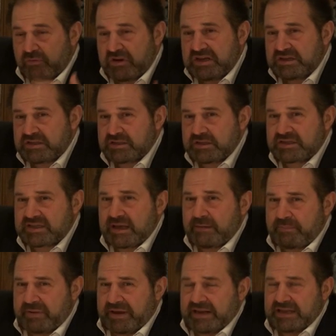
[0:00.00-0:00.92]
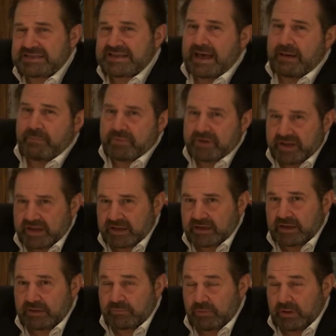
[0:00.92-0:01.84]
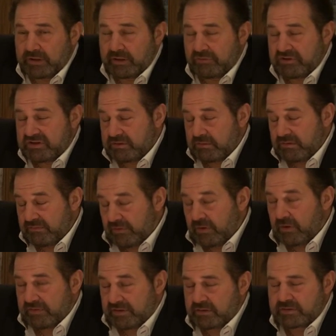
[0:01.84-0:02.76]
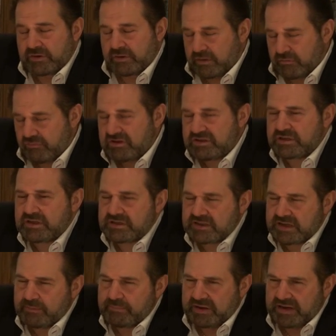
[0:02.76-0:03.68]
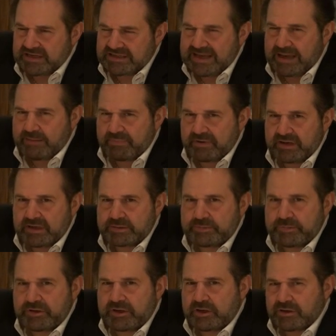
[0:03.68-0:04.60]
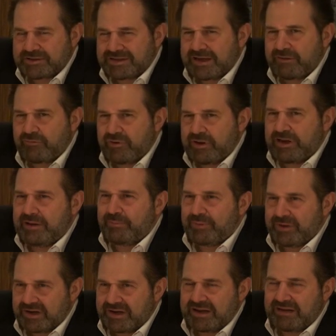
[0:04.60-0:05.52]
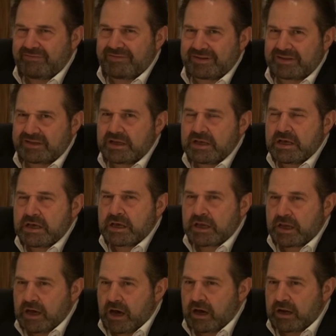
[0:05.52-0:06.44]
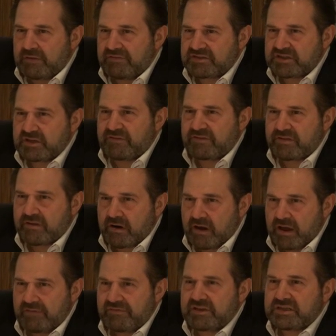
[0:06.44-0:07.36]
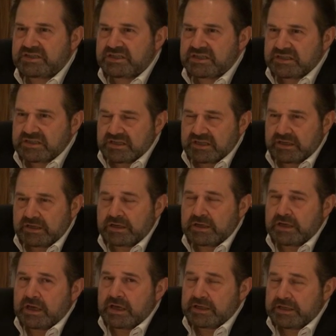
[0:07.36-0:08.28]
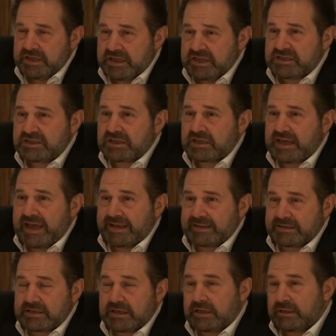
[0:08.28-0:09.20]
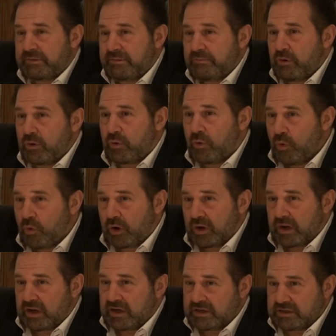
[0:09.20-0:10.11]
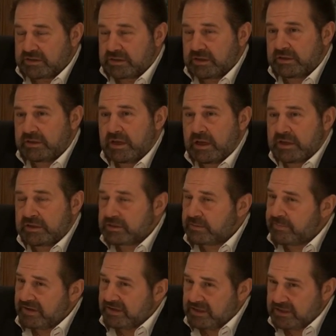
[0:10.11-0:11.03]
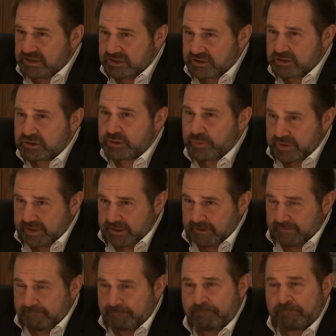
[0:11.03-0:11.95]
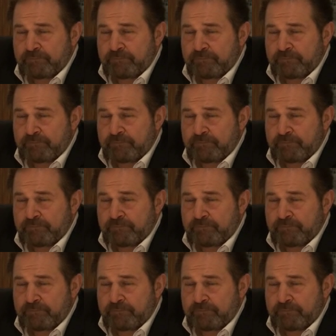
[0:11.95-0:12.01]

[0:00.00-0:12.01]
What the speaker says: The reason this campaign is happening, and the reason I'm involved, the reason this campaign is happening is because I really believe that Cardiff, as a thriving city, needs to get a little bit more organised and to make decisions quicker.